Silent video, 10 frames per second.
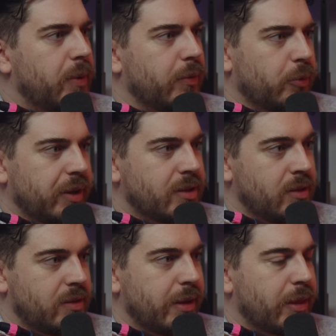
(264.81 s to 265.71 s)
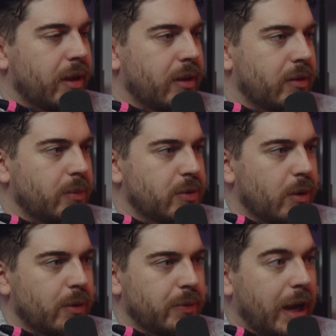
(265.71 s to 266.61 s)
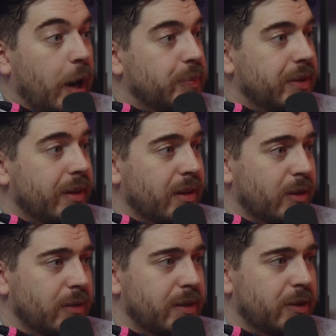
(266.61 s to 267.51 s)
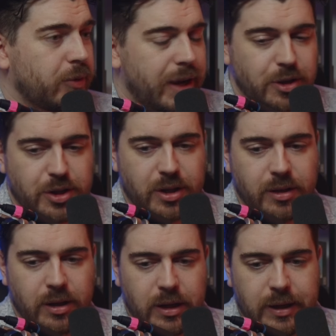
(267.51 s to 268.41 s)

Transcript: recency thing in terms of the uptick in content creation,